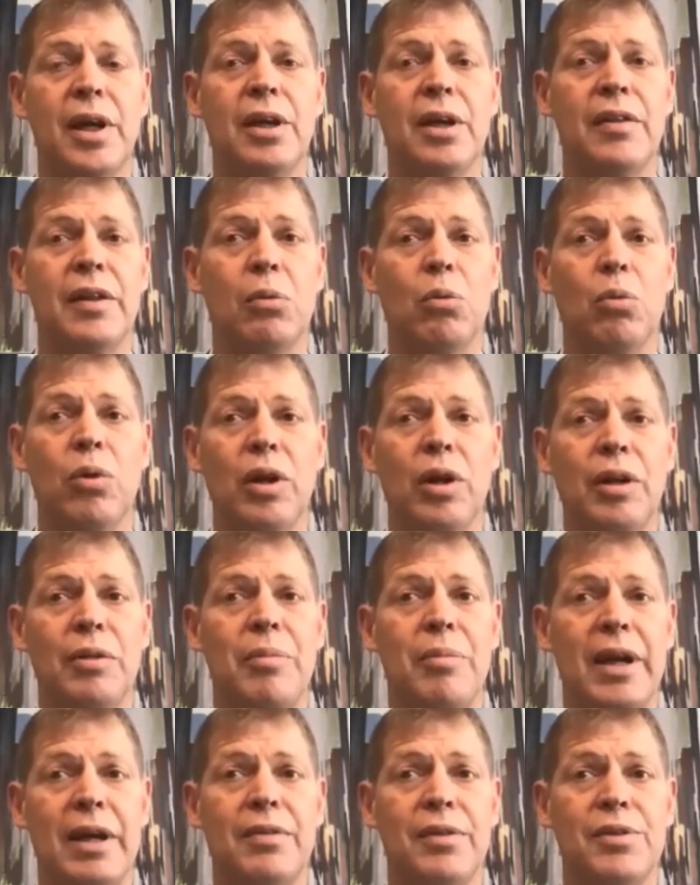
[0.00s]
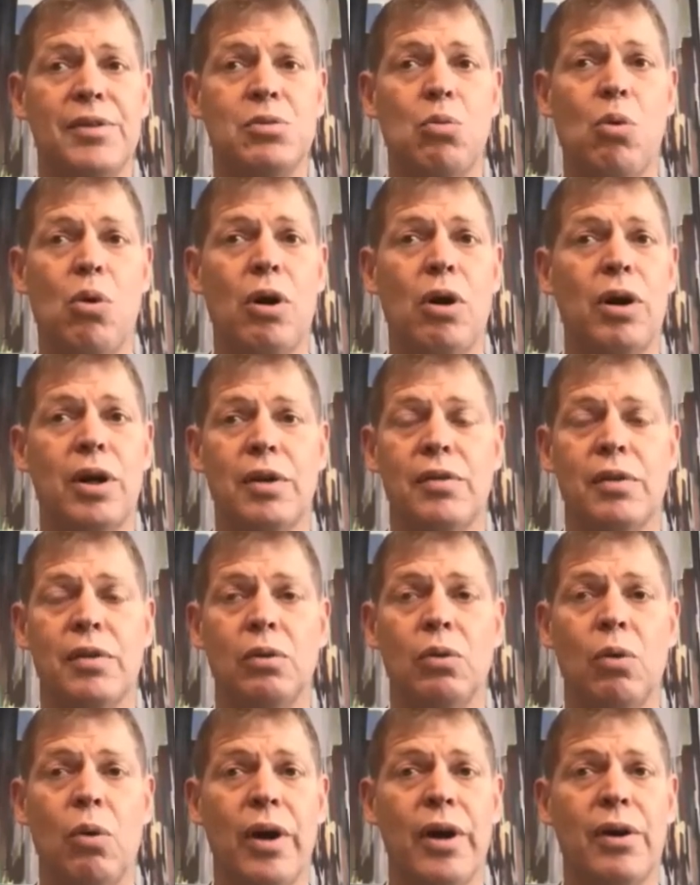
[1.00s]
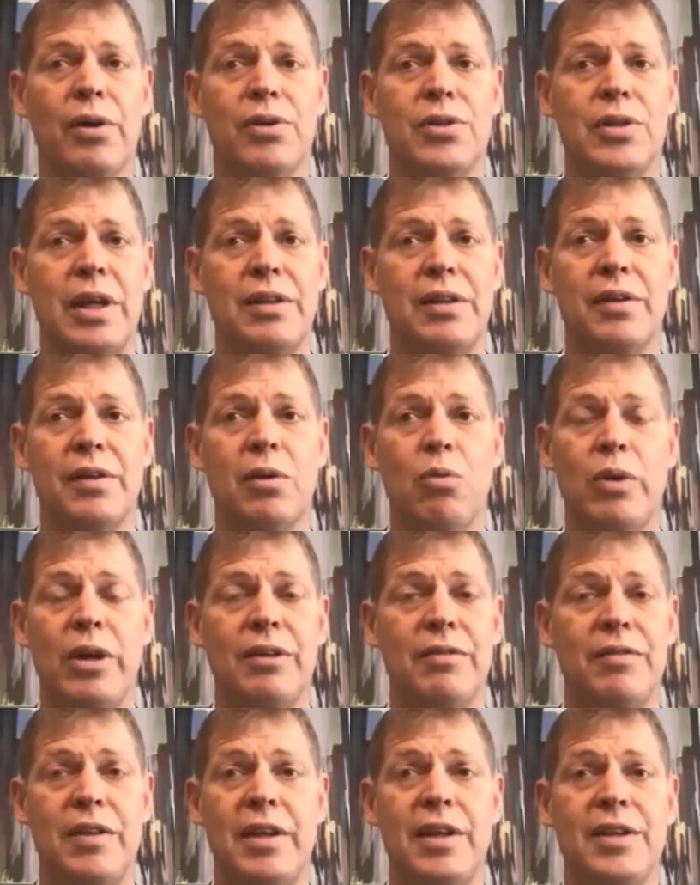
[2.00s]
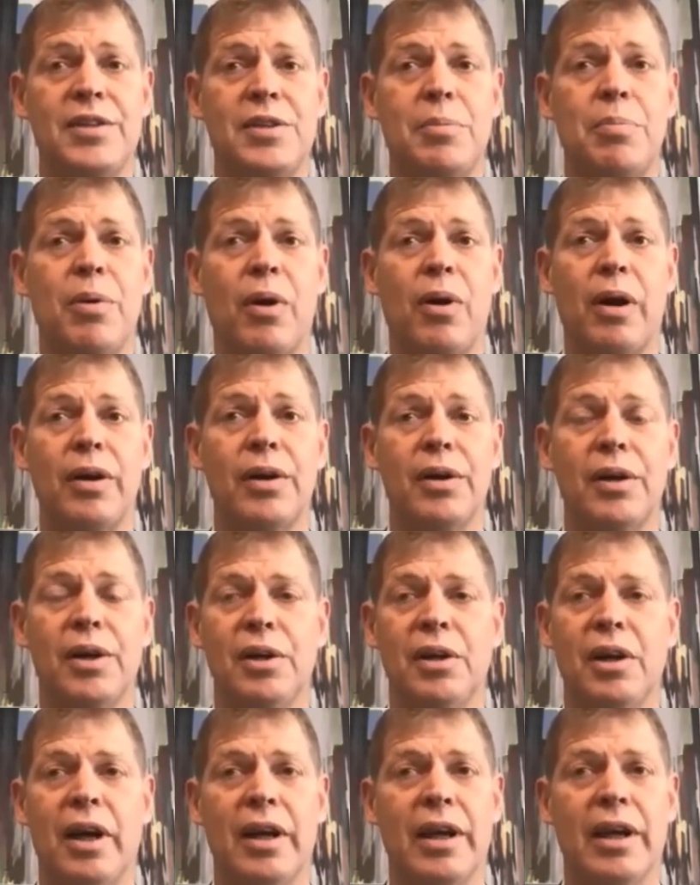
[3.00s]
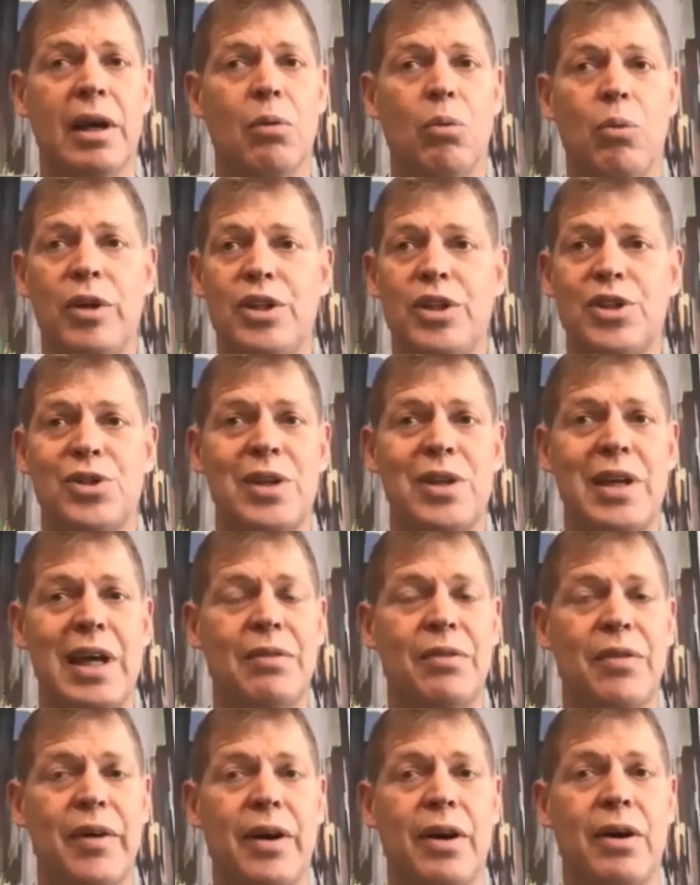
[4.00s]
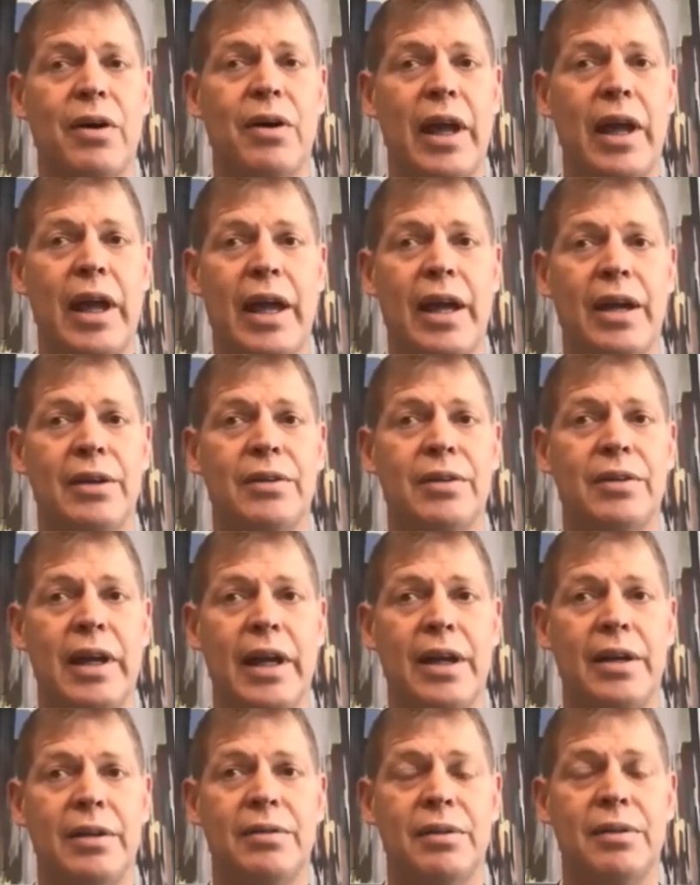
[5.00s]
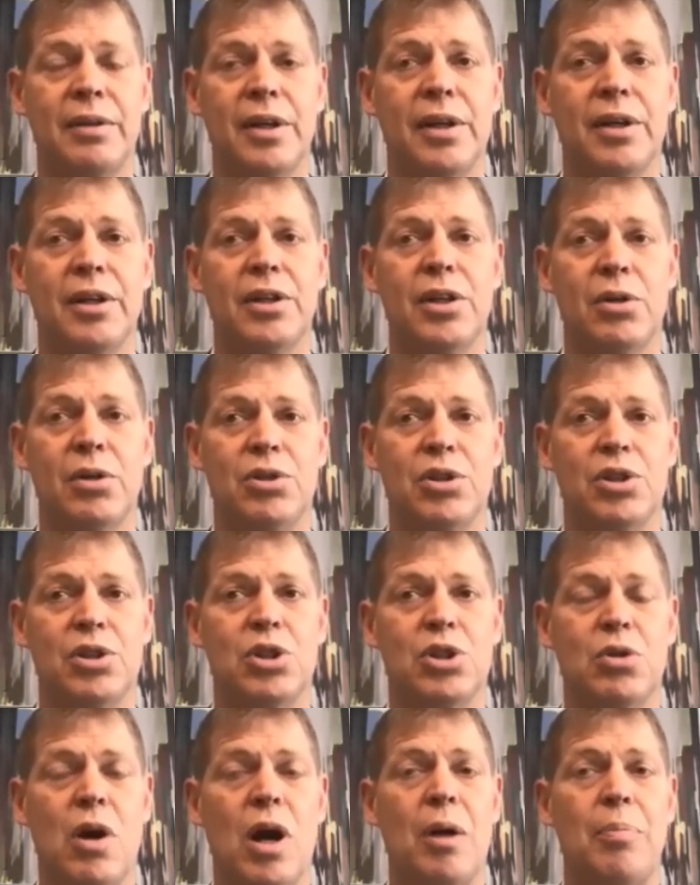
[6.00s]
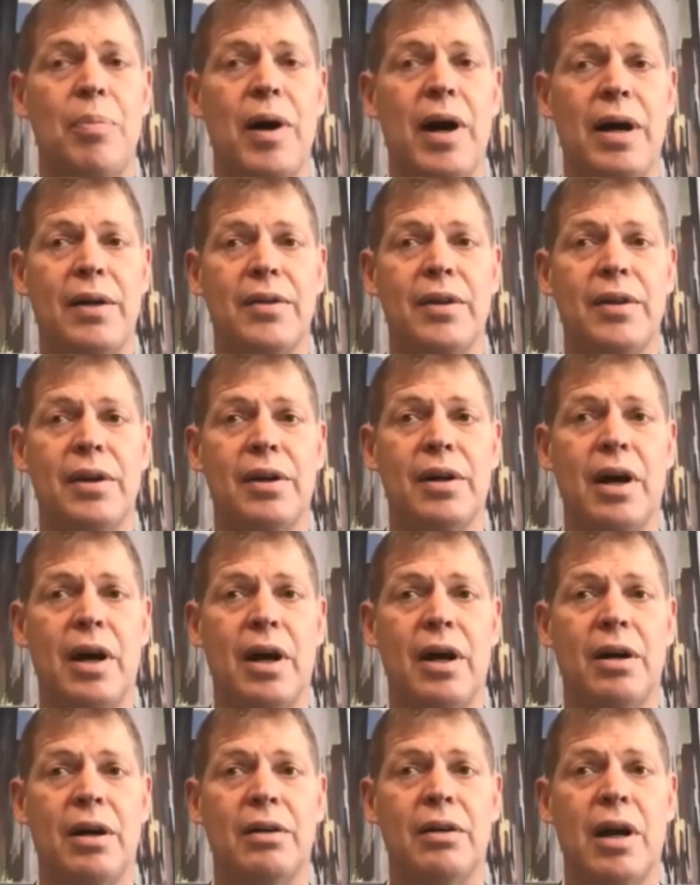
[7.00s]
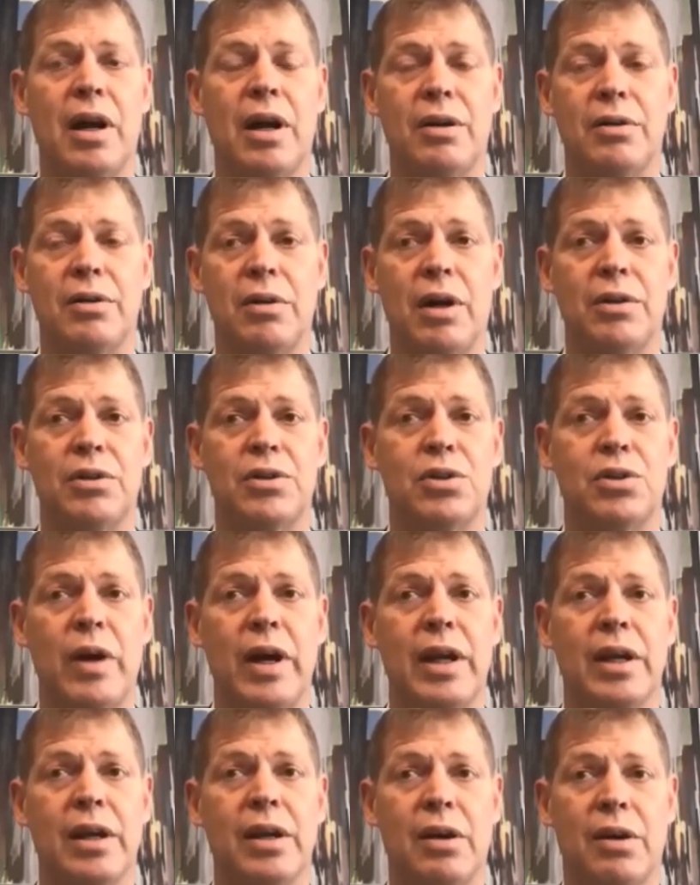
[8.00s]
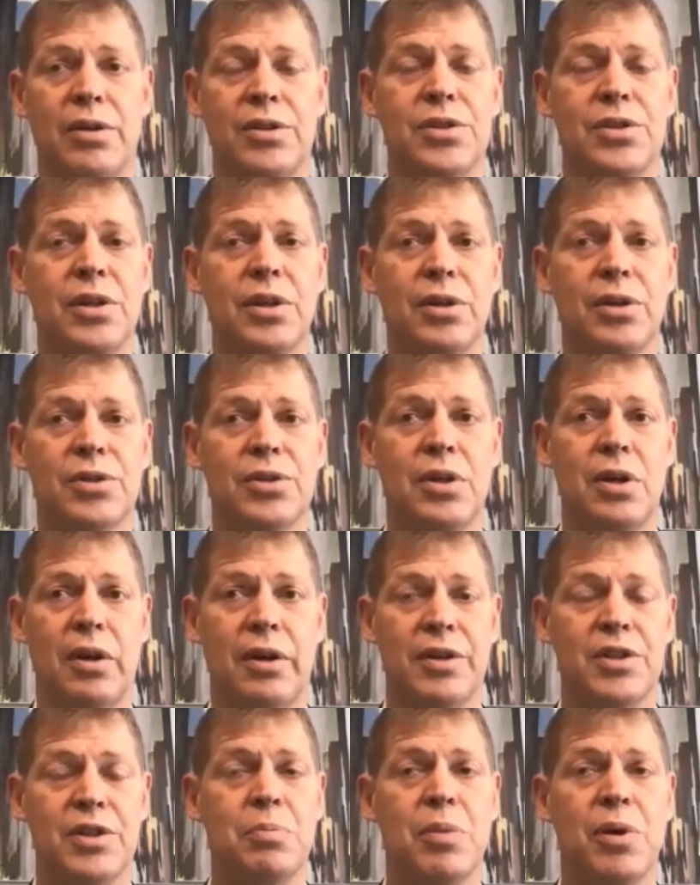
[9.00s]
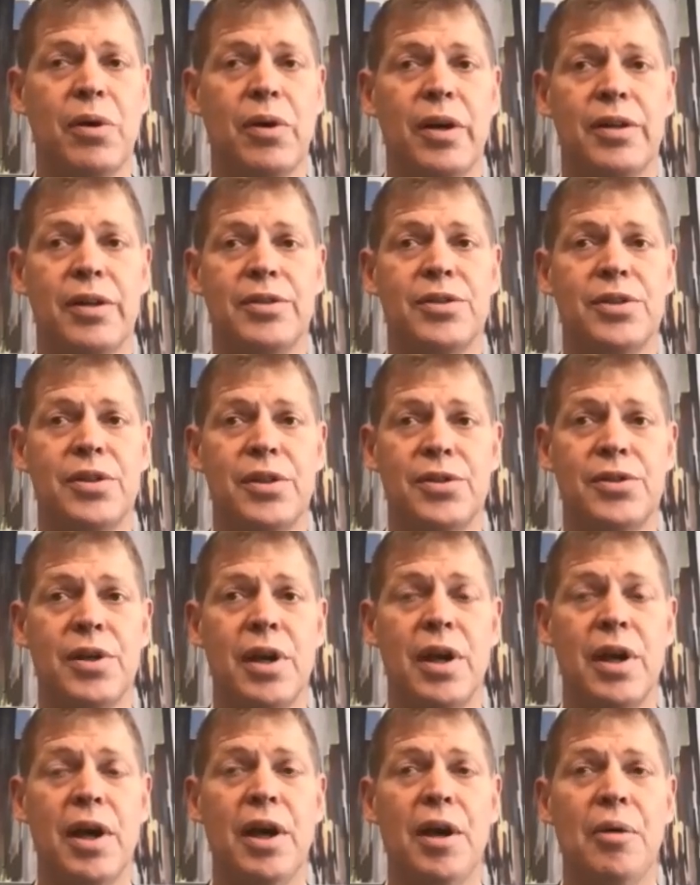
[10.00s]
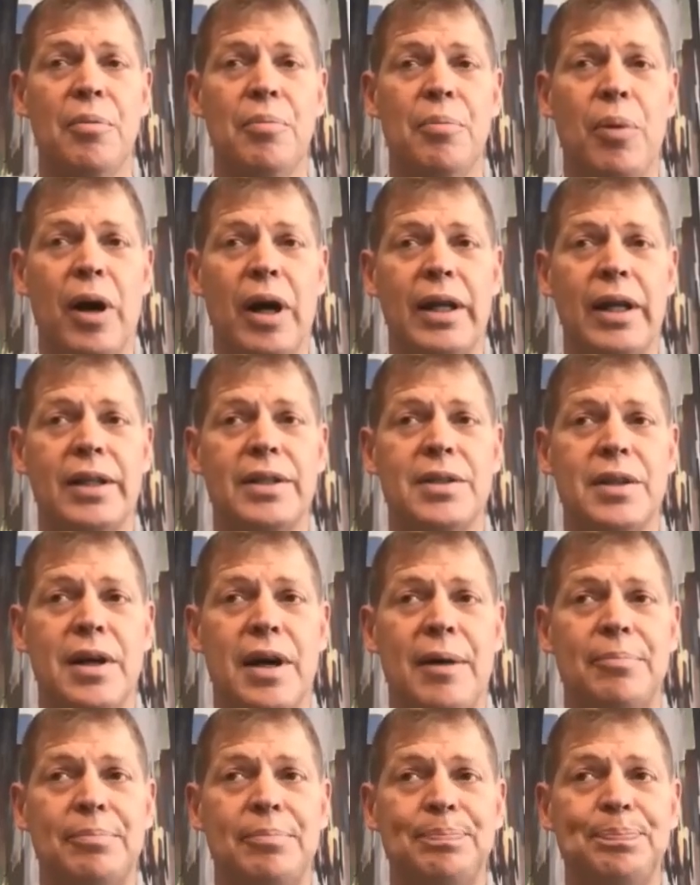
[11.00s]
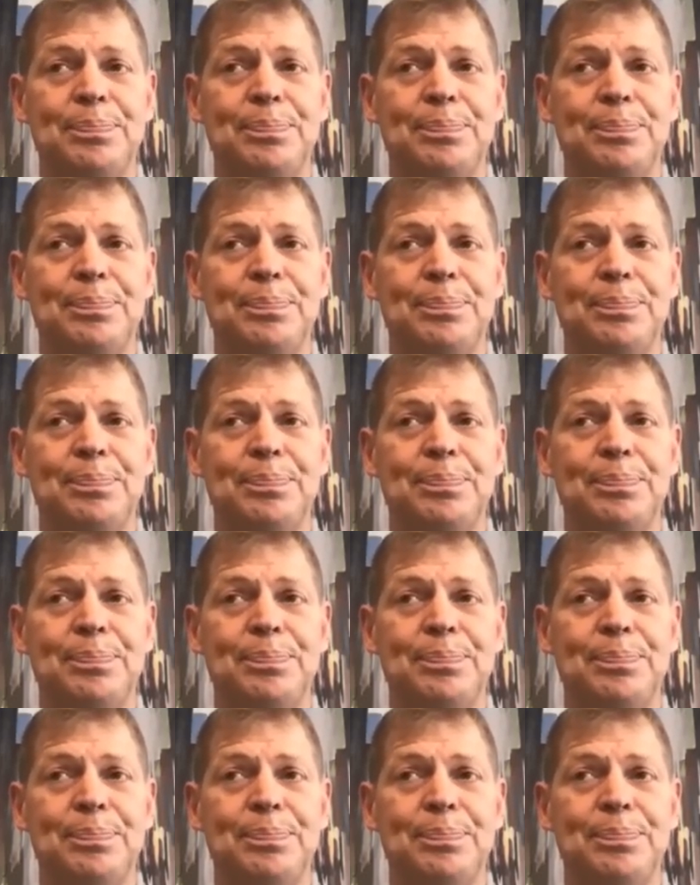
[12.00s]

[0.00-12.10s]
that really make this work. And the lawyers, I think we have the easy part. Again, we just get there and just draw upon our training and our skills and our experiences. But it's a